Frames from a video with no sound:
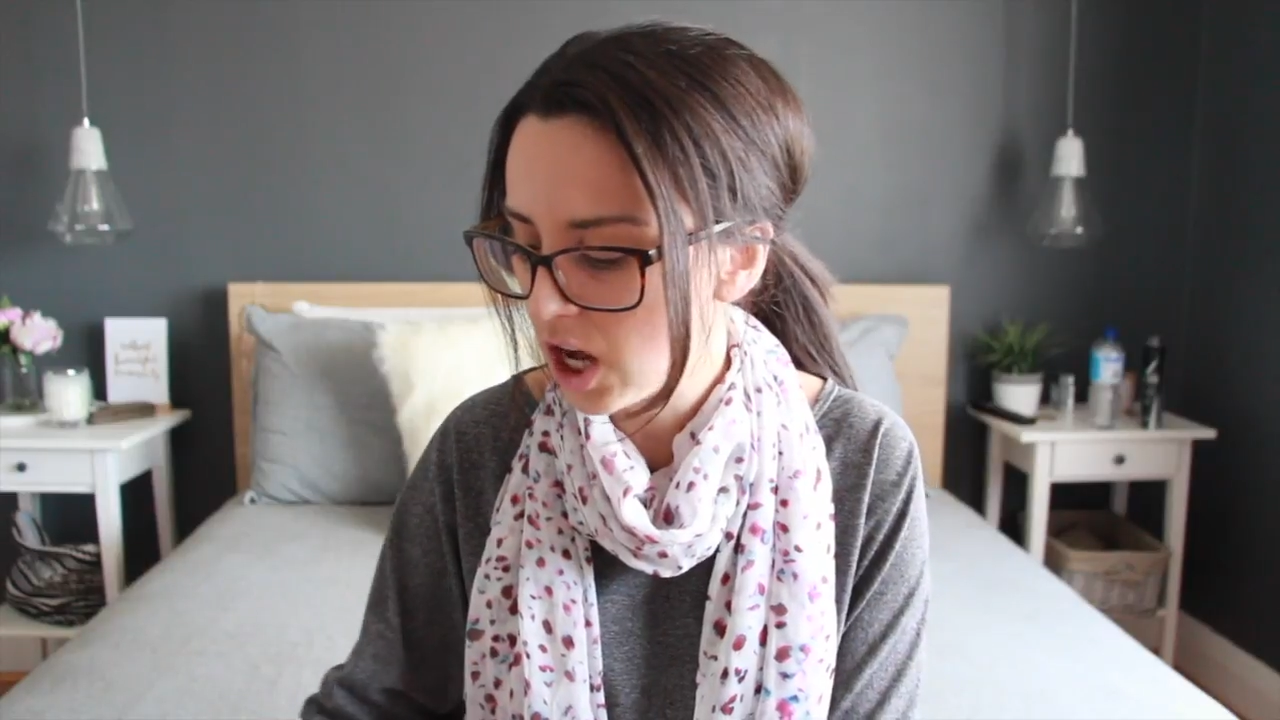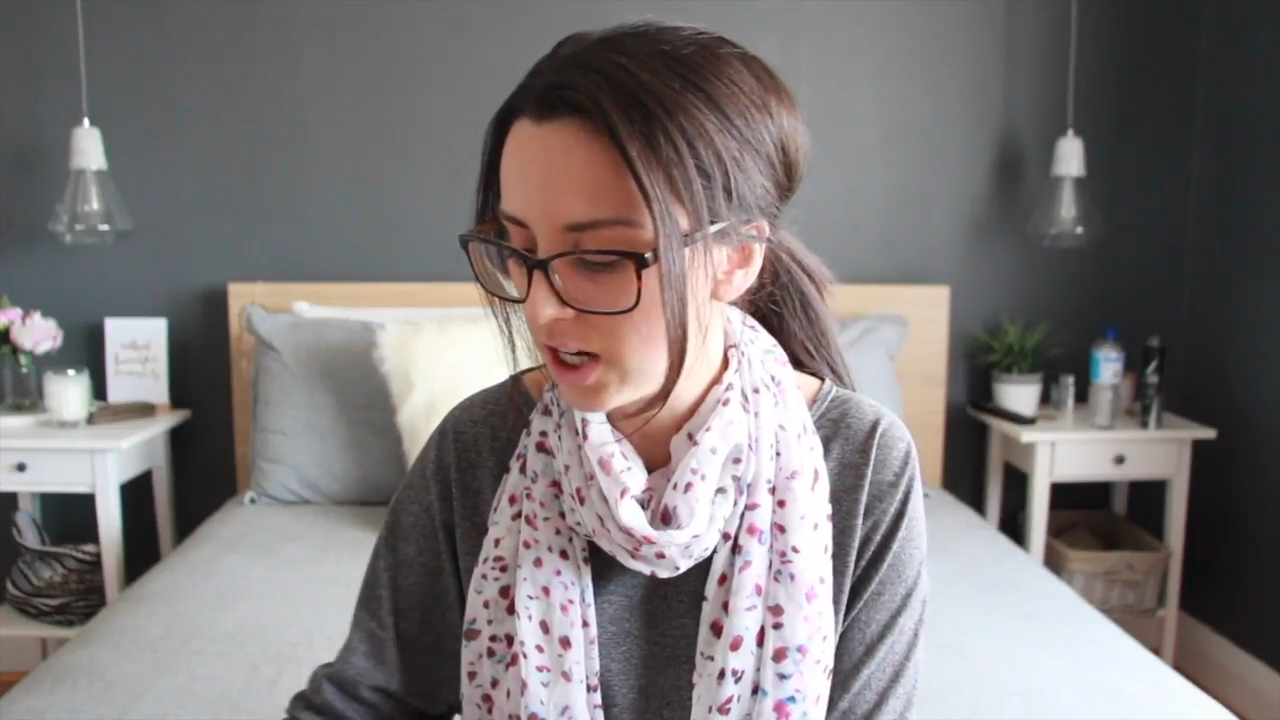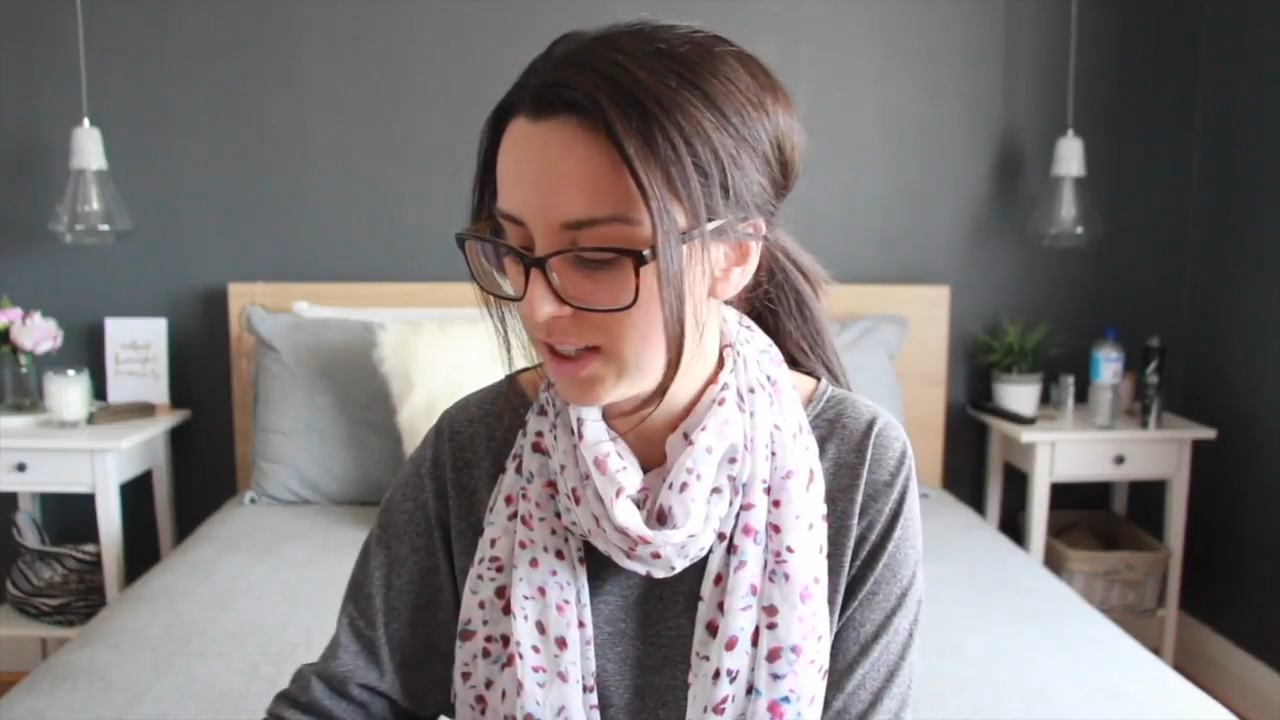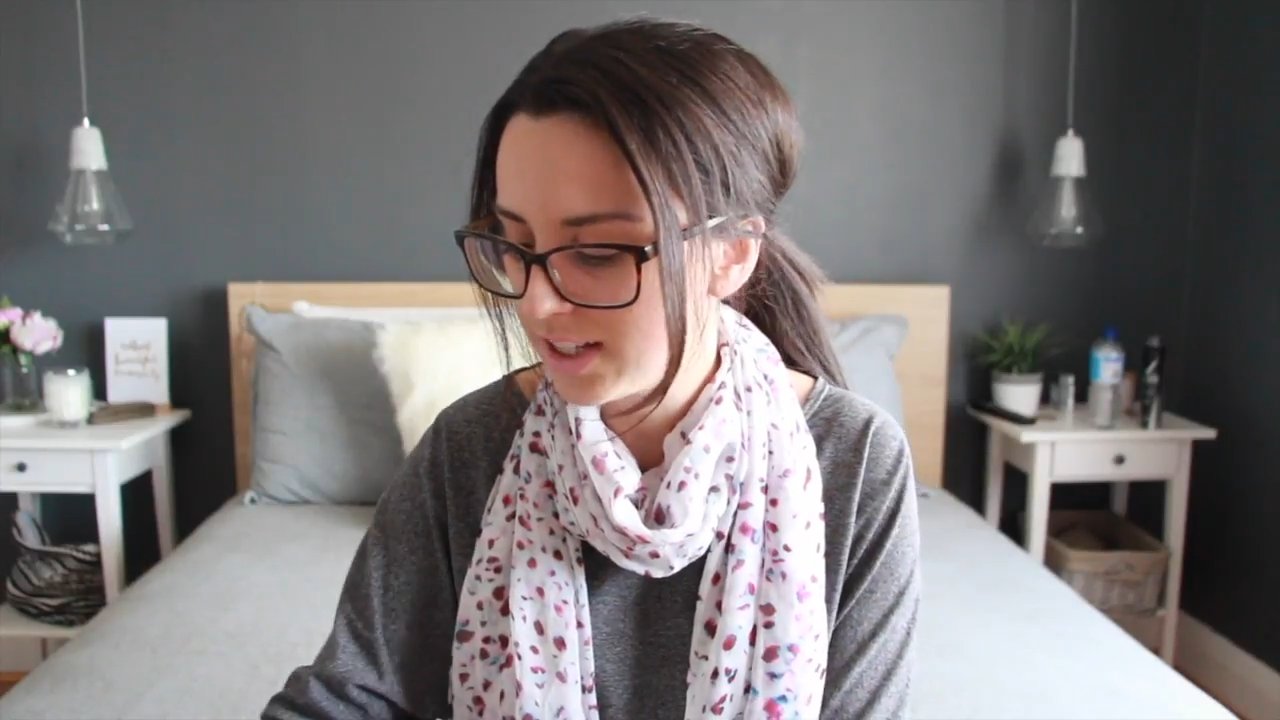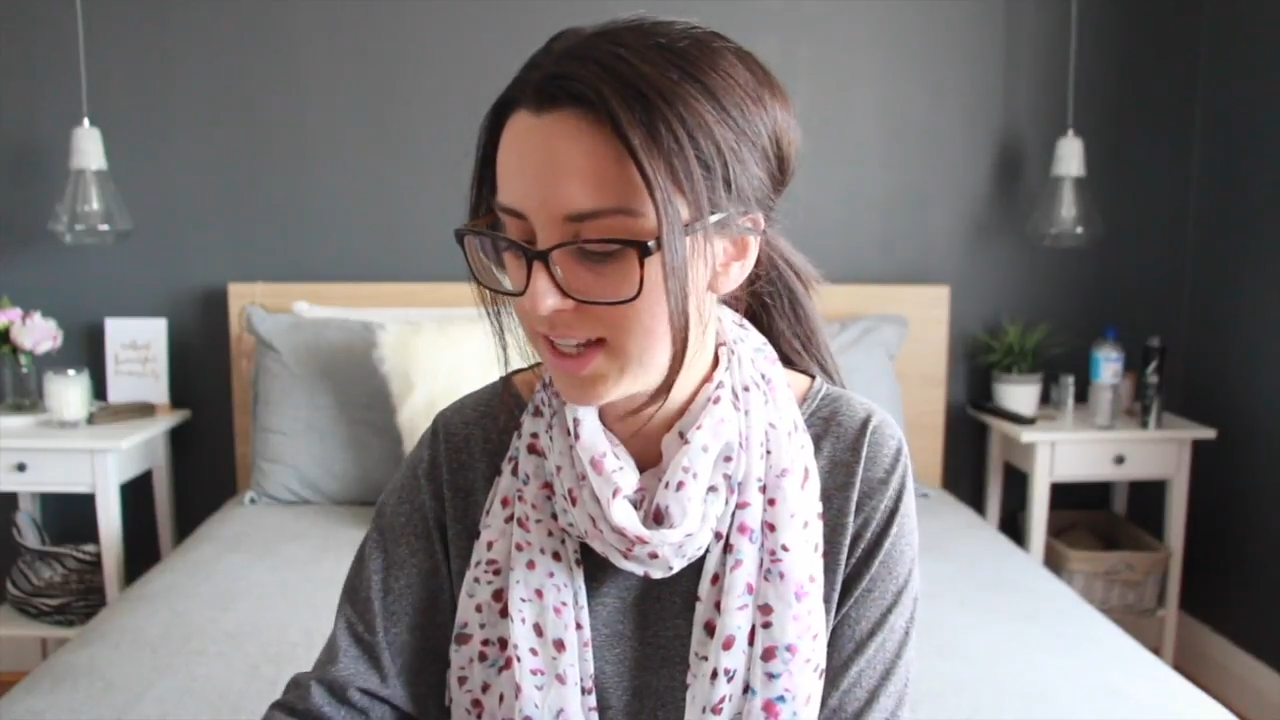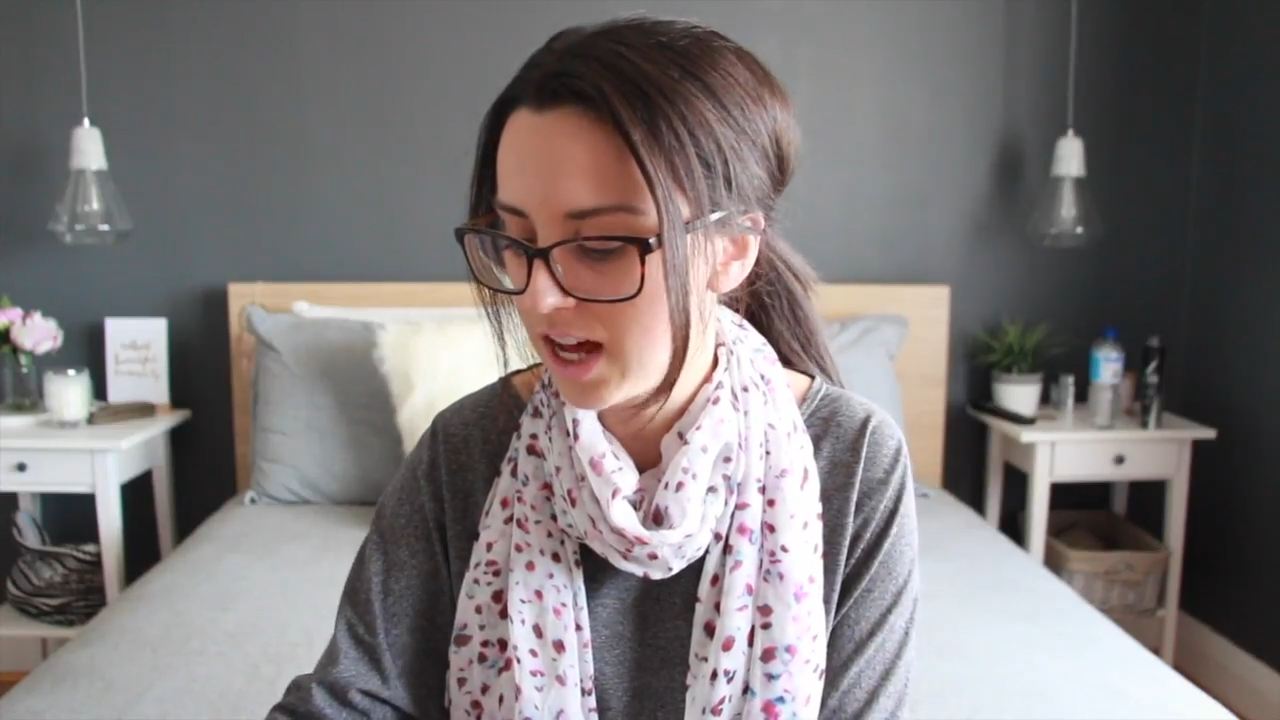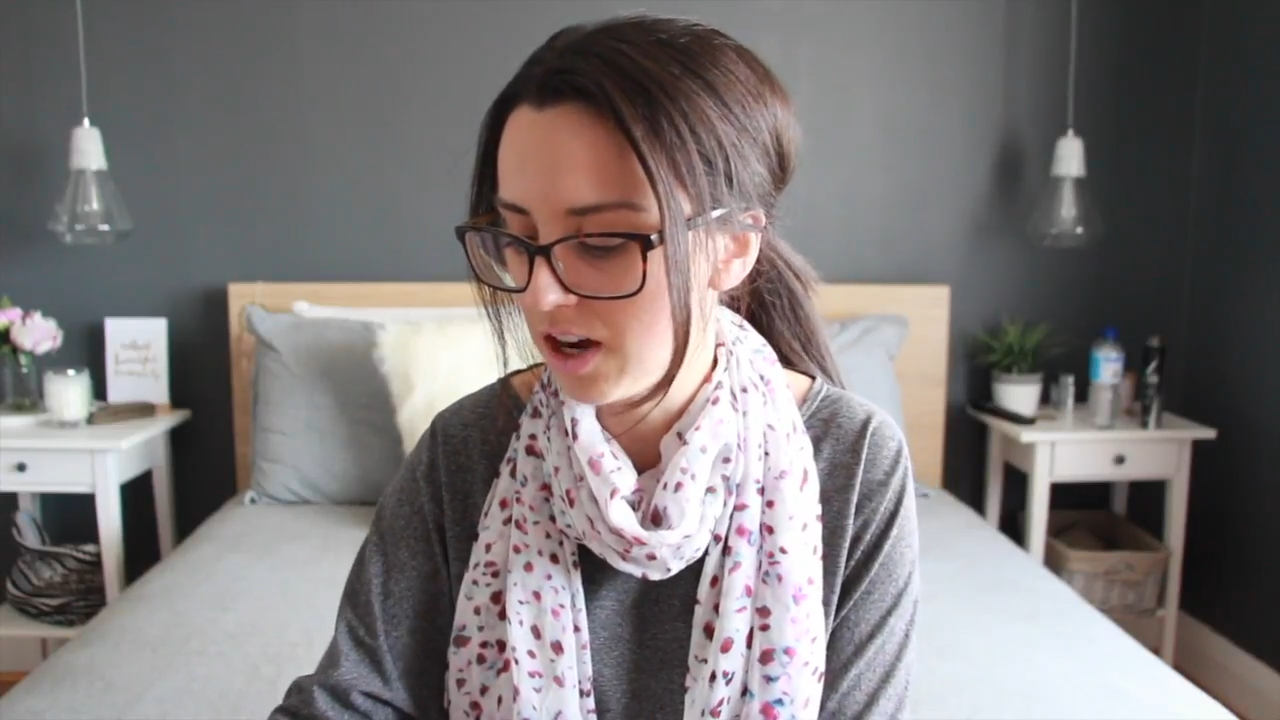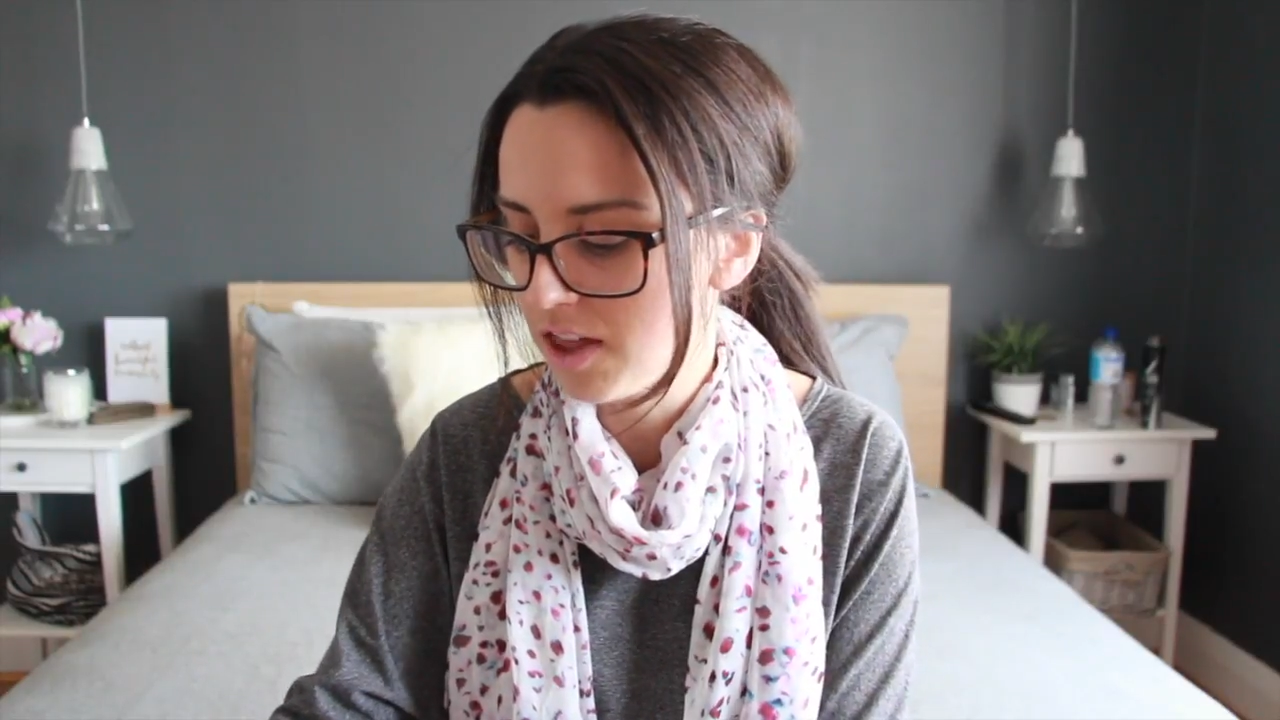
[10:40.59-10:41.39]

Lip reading: cutting this out,